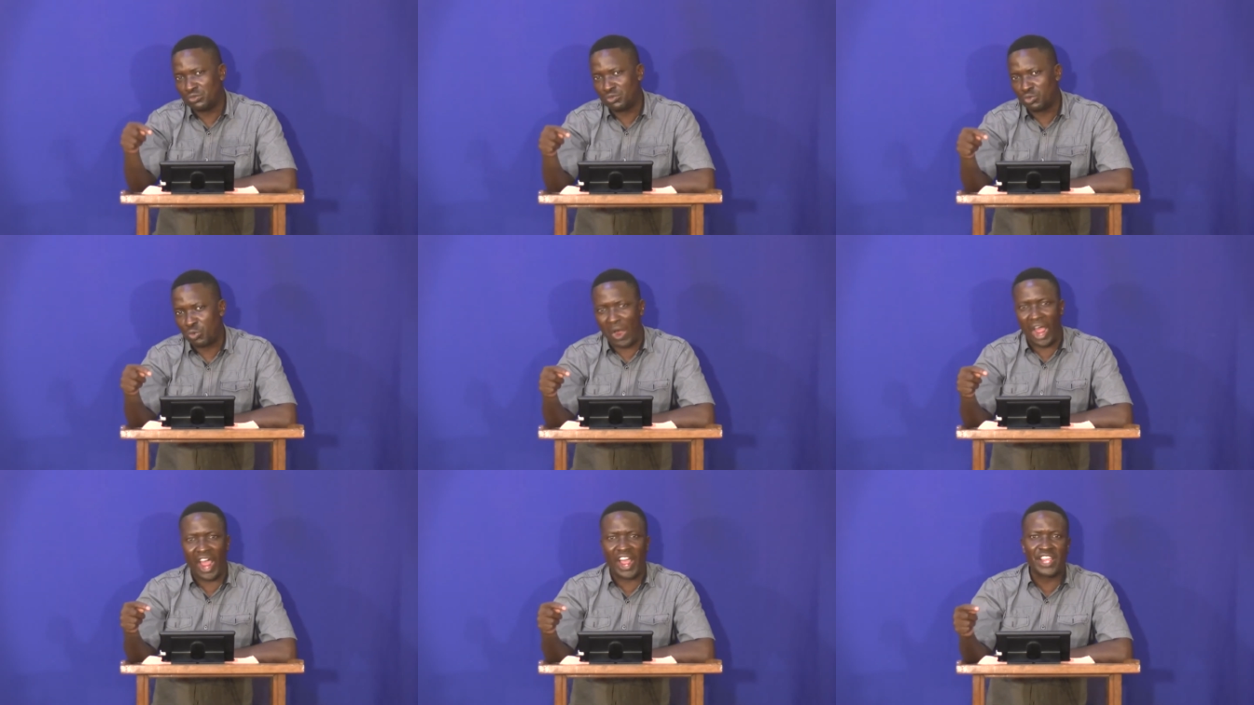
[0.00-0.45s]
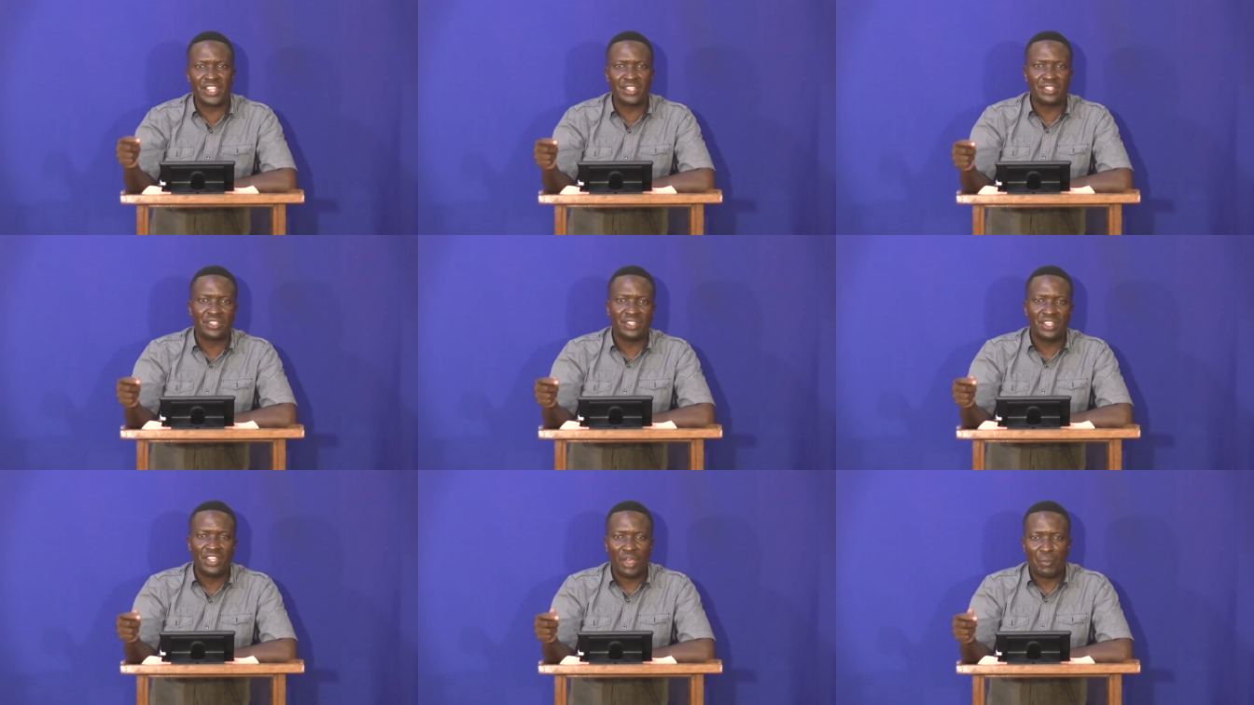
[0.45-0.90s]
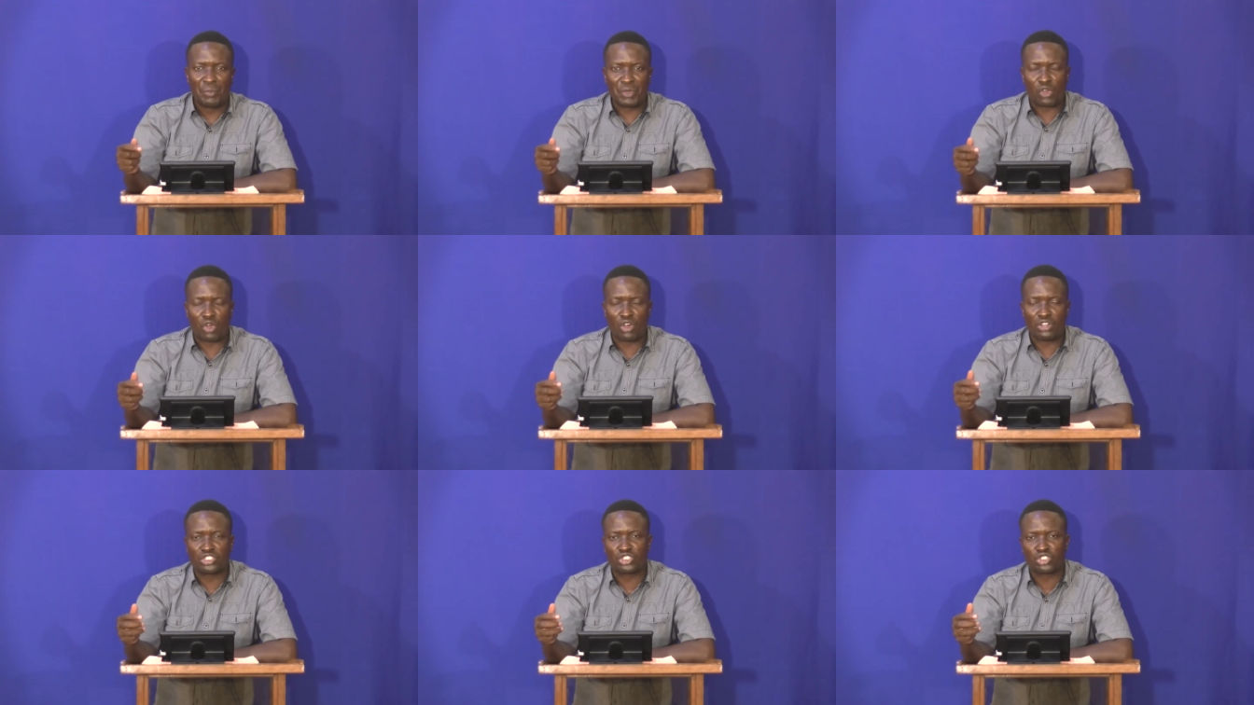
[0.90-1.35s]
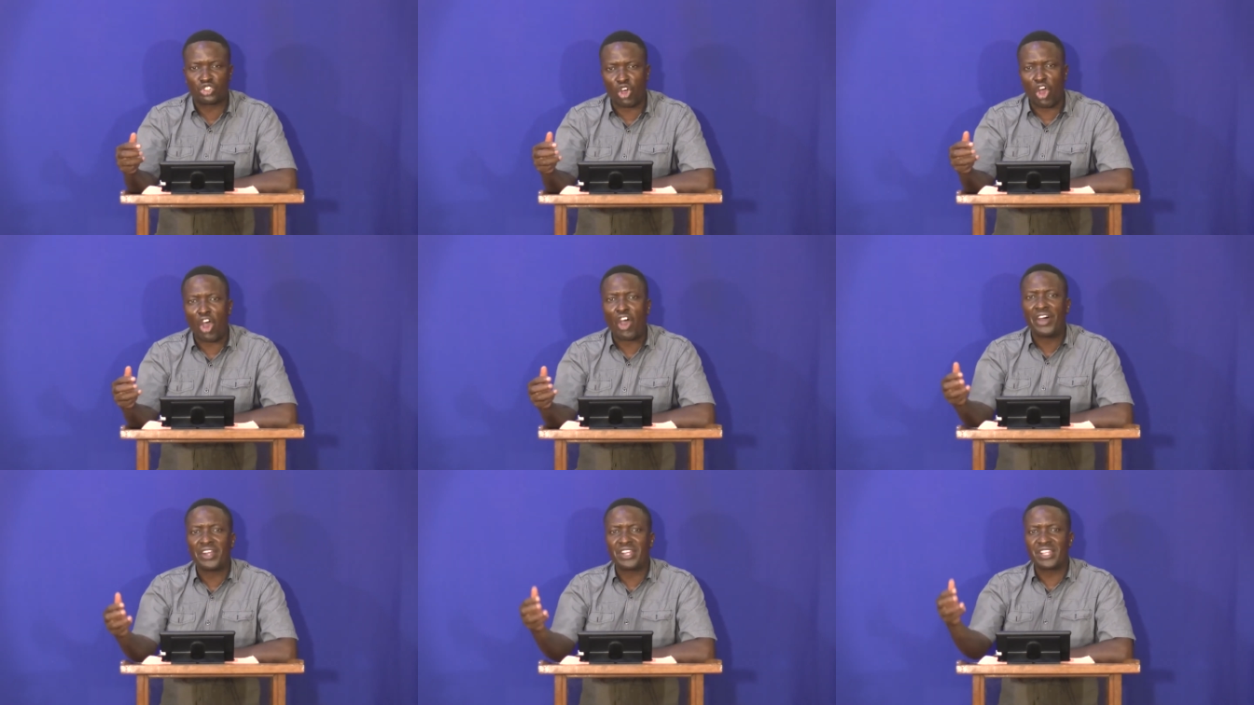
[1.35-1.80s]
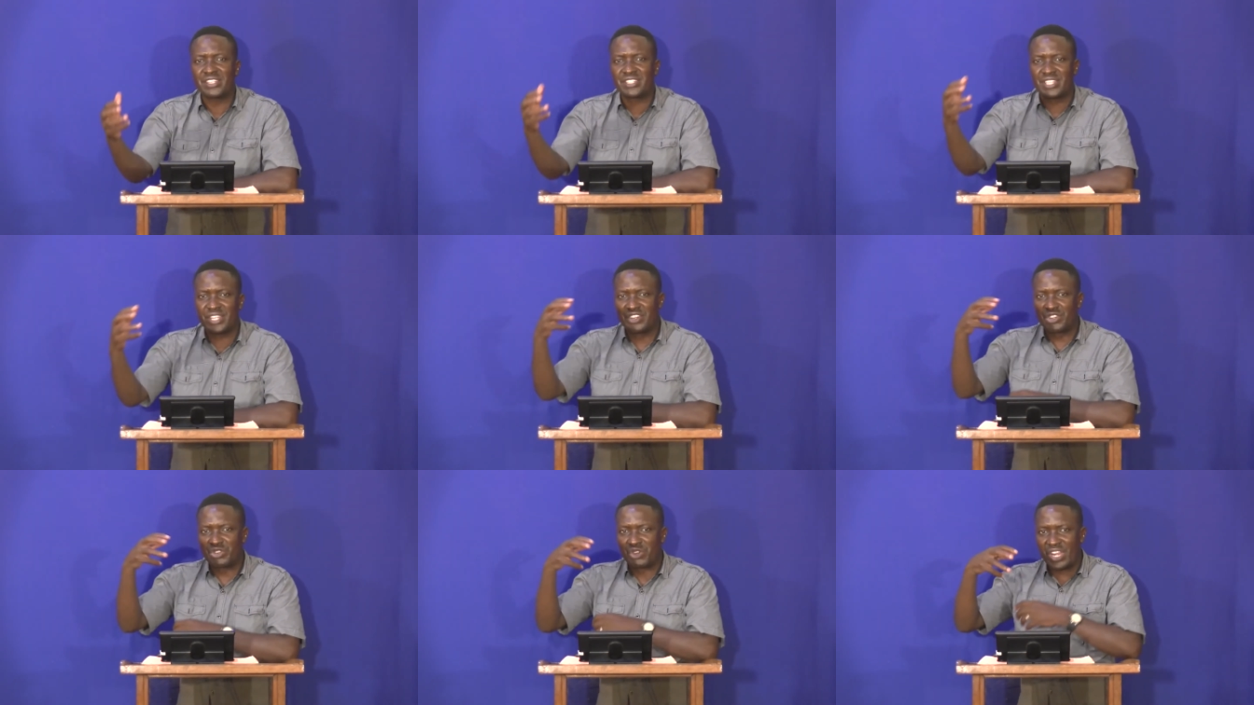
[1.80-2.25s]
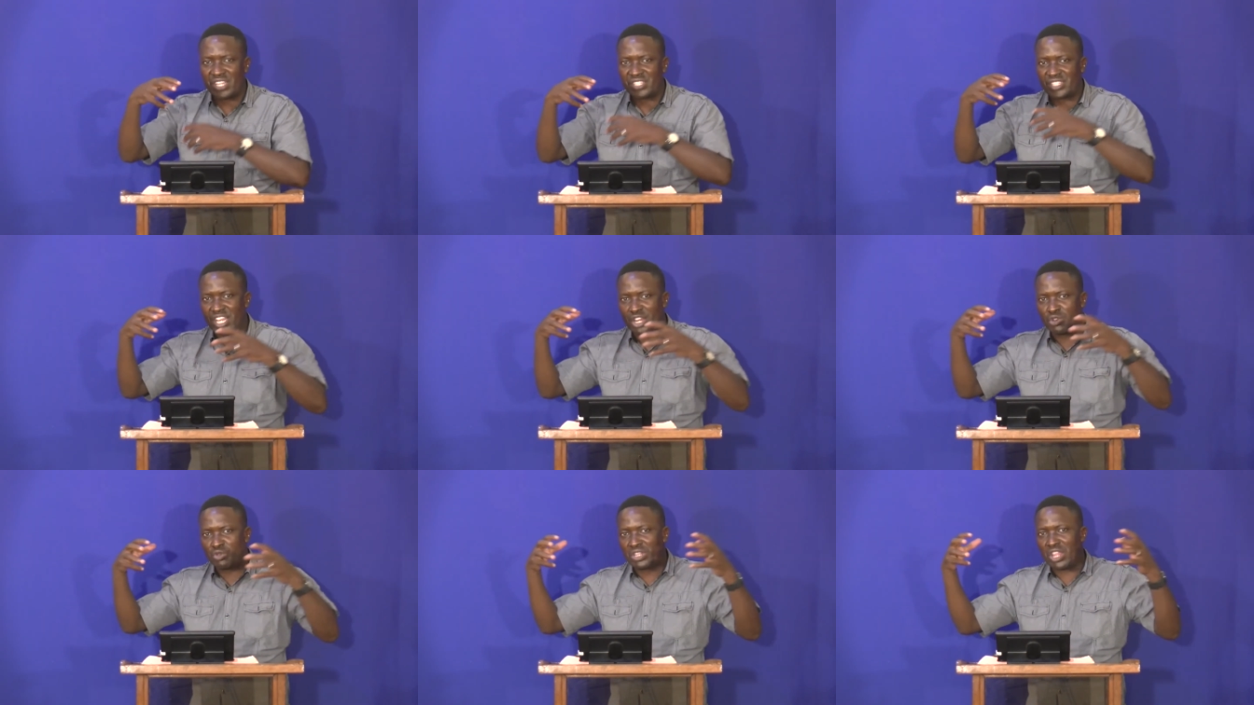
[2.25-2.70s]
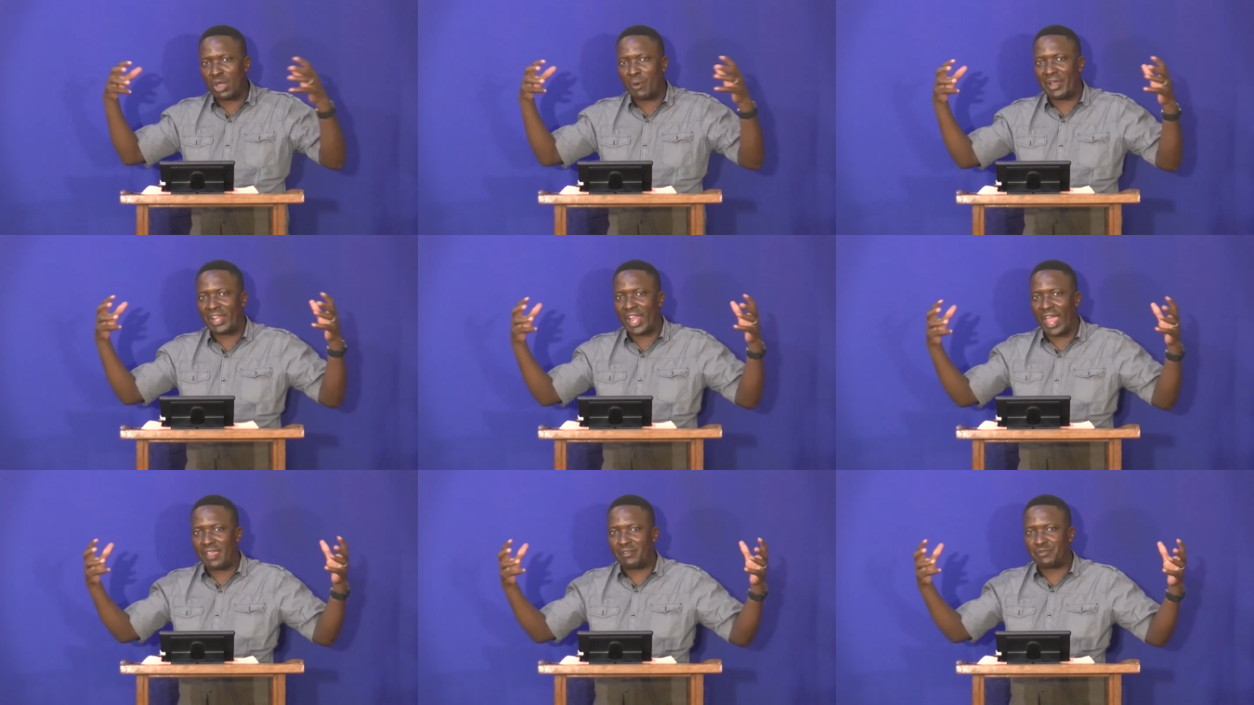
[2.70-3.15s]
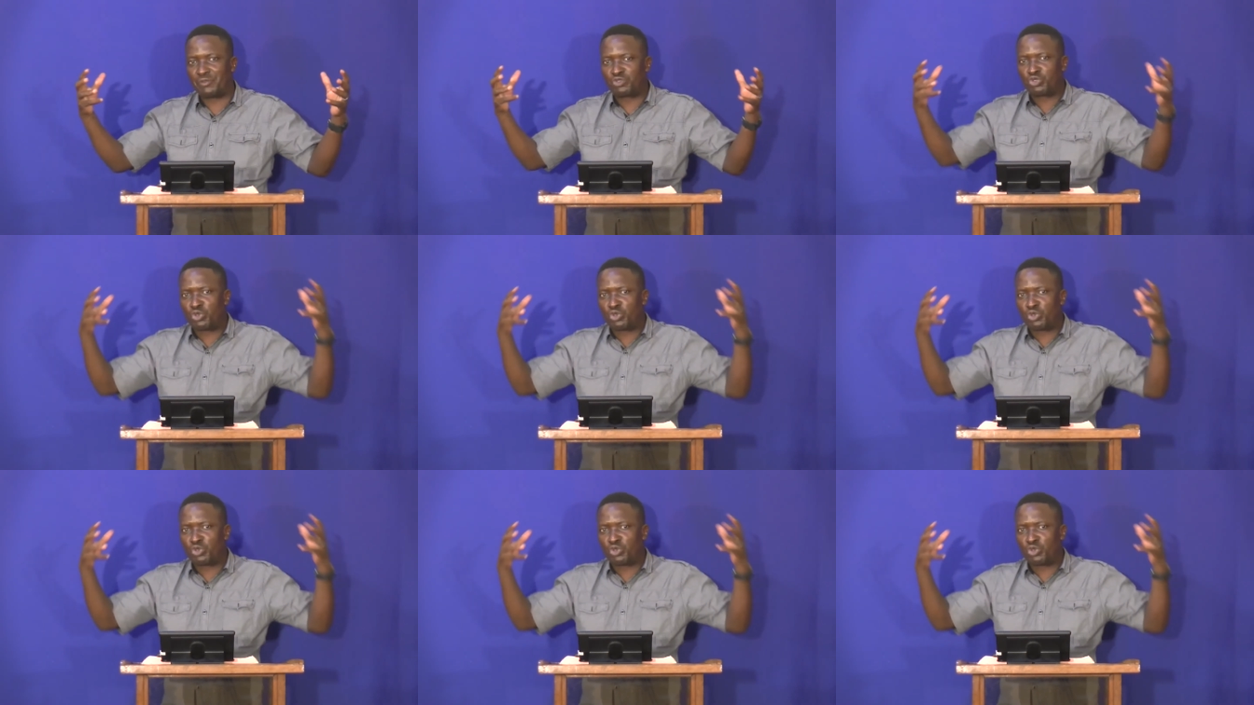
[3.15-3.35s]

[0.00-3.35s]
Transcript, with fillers: Why? Because God is interested with our life